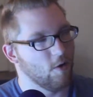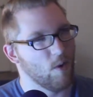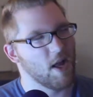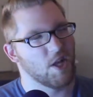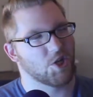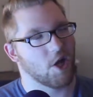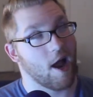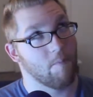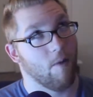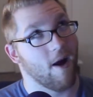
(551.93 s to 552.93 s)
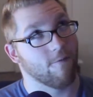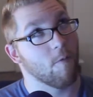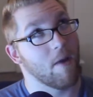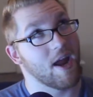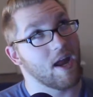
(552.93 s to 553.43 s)
which I bought
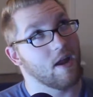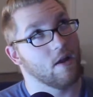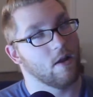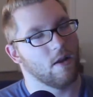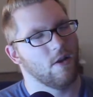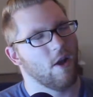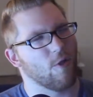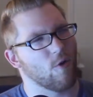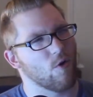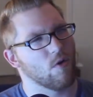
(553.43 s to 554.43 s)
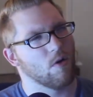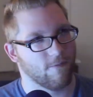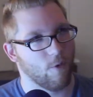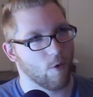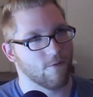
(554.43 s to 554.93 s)
from another
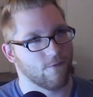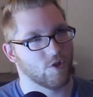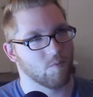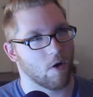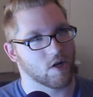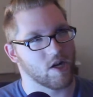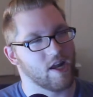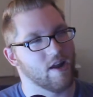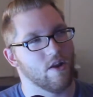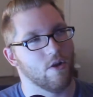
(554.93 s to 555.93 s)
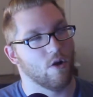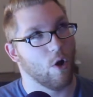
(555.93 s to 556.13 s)
foreign foods market in